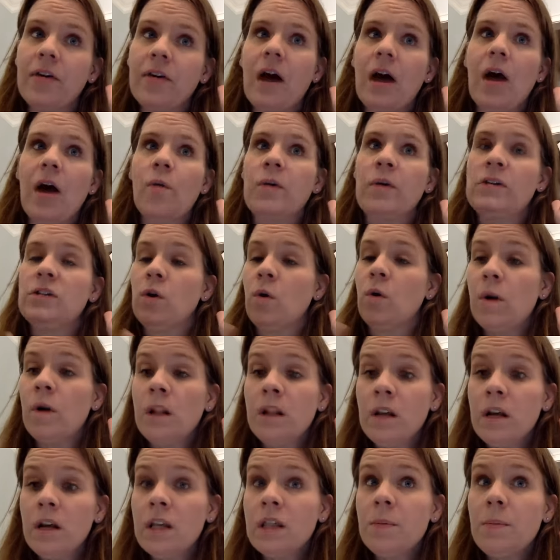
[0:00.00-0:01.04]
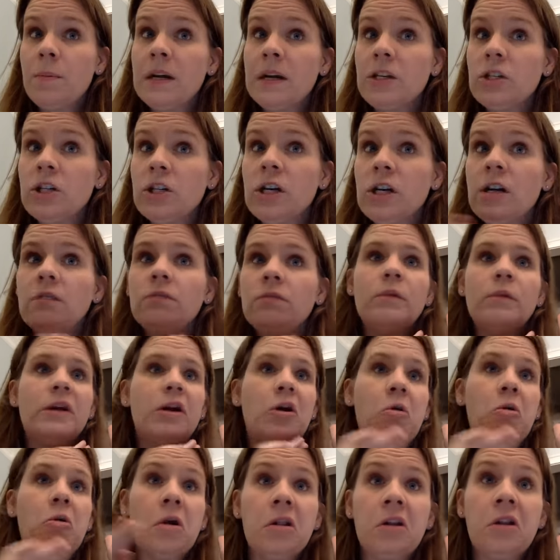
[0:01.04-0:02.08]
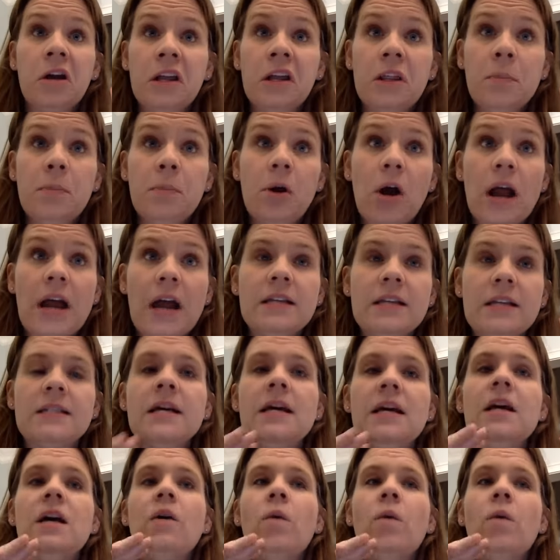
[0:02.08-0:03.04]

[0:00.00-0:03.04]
Uh, we don't want to look at the picture. We don't want to look at the price.